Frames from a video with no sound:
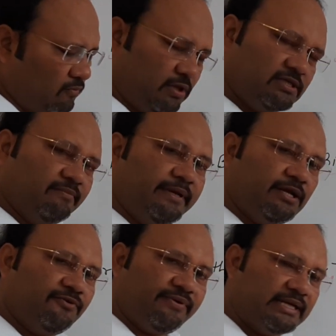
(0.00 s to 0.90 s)
What is the meaning
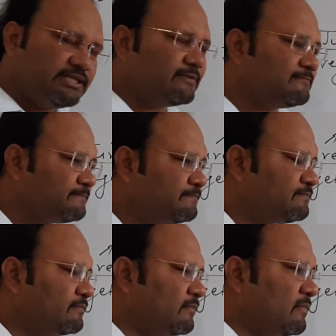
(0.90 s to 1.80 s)
of aging?
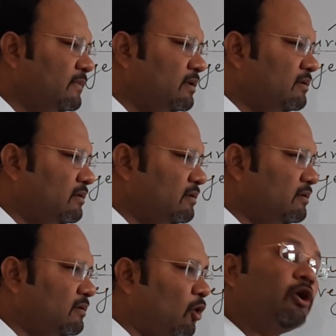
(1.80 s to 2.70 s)

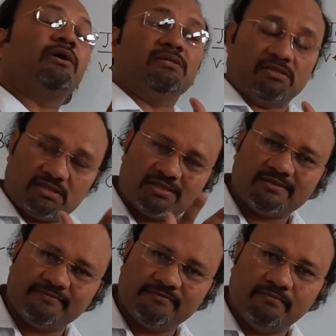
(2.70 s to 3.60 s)

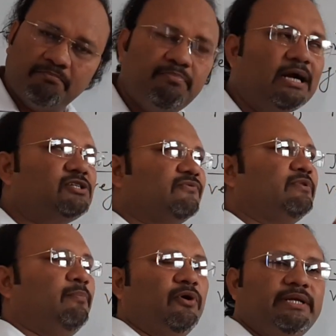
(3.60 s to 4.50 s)
Organs, parts of the
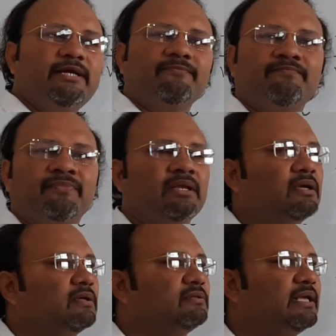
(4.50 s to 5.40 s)
body,
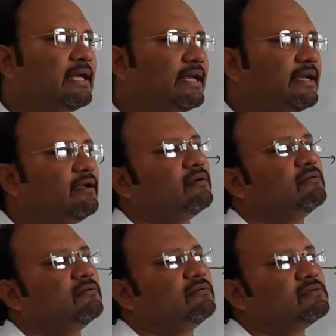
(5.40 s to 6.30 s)
they
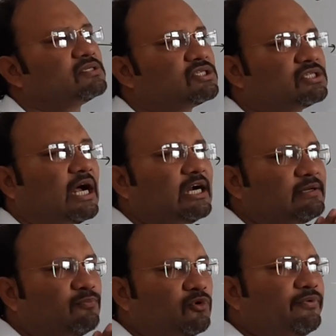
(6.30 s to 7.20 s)

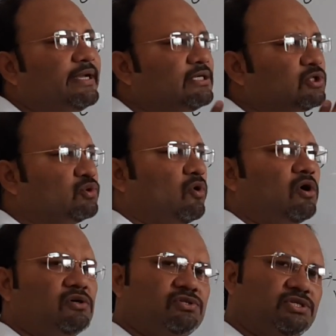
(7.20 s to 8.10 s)
start moving
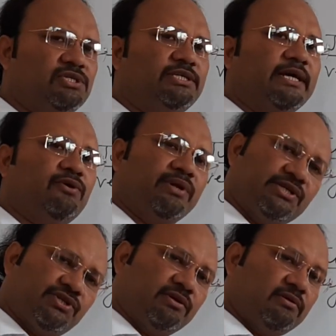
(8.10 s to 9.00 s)
towards
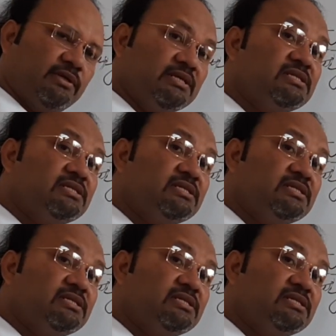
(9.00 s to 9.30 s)
deterioration,